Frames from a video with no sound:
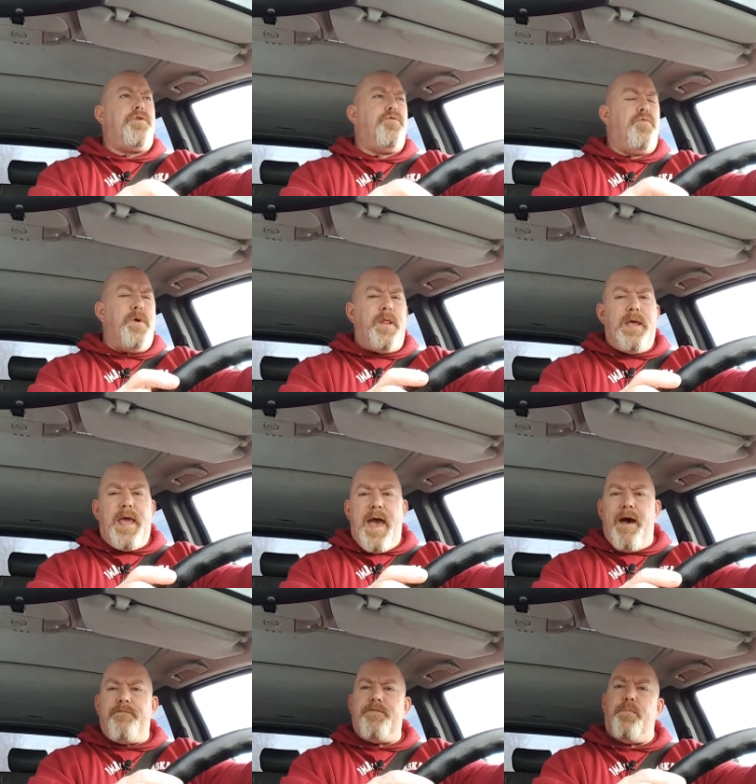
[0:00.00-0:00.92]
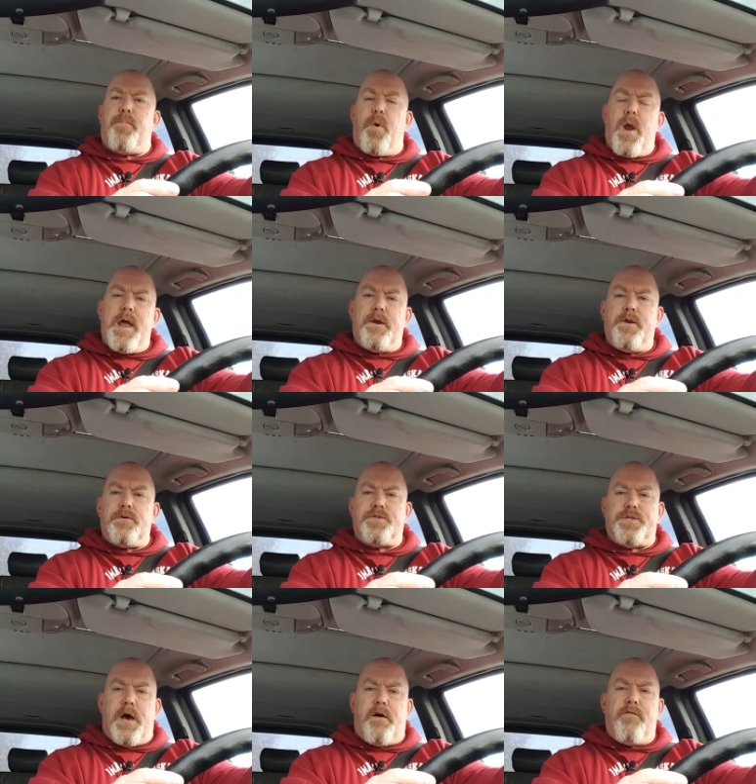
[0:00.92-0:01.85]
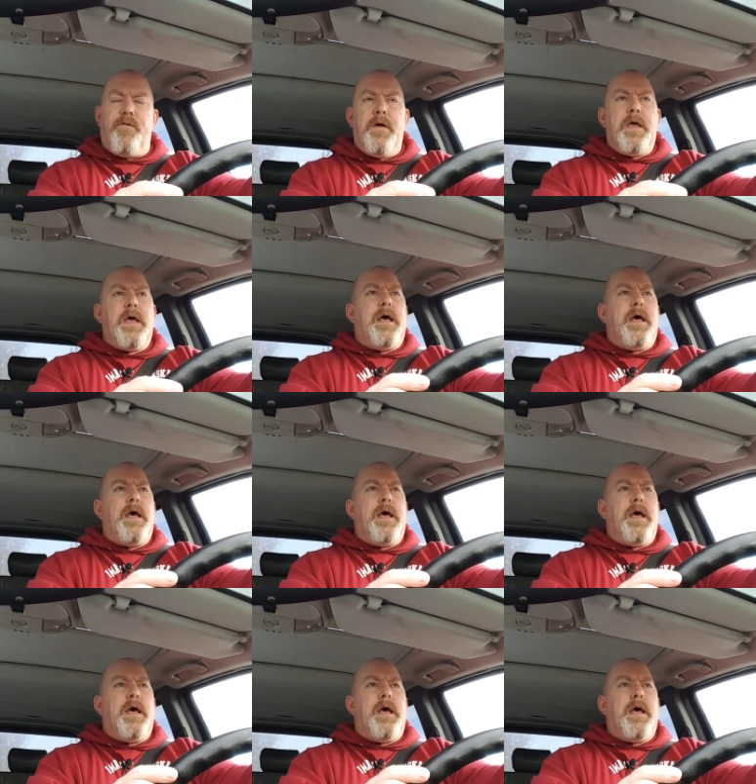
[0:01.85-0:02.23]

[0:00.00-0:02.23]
you really have to brand yourself